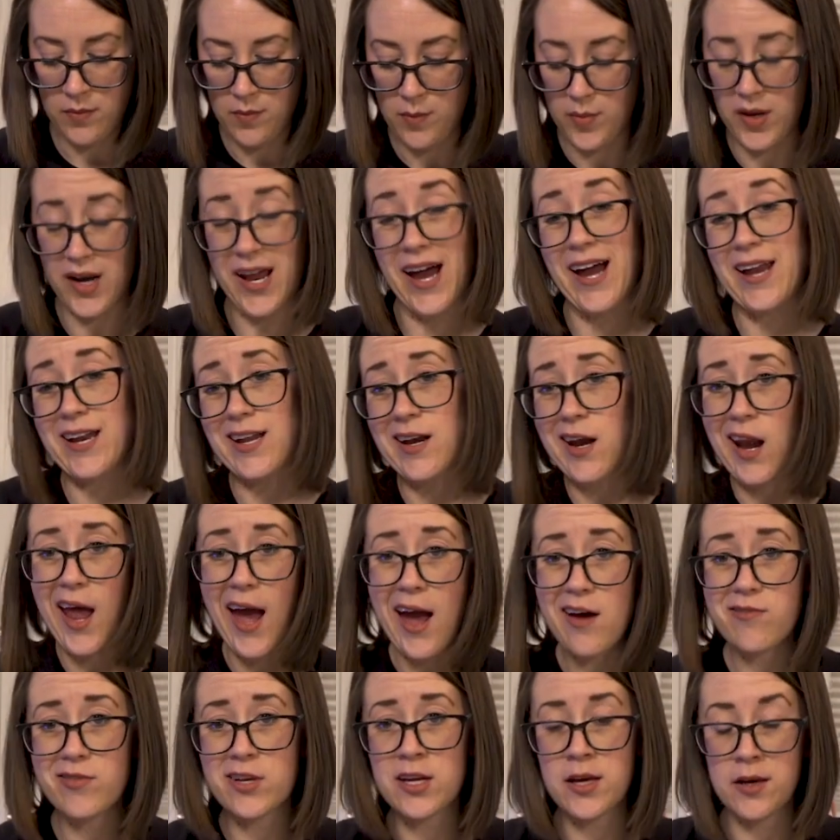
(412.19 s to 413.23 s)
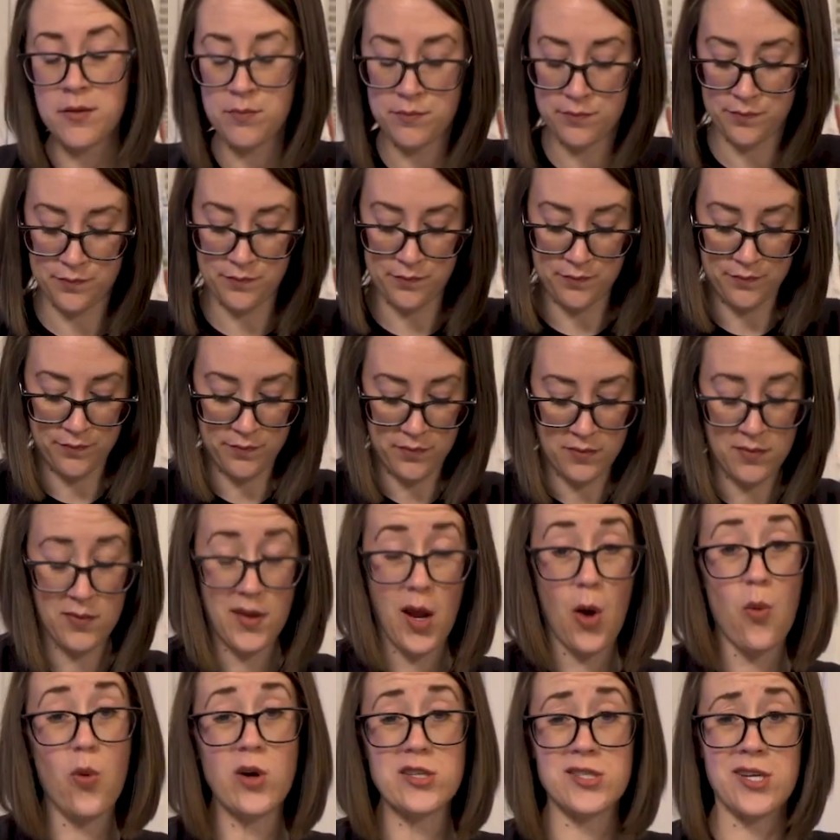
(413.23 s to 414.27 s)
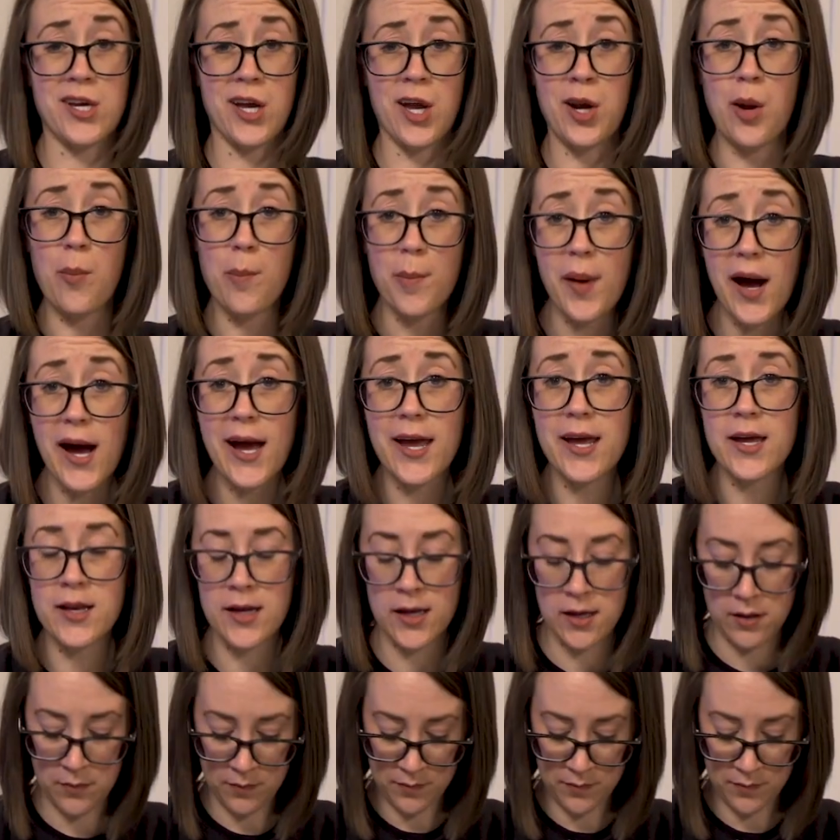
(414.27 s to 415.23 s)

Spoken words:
But I didn't have any, wasn't gonna buy any,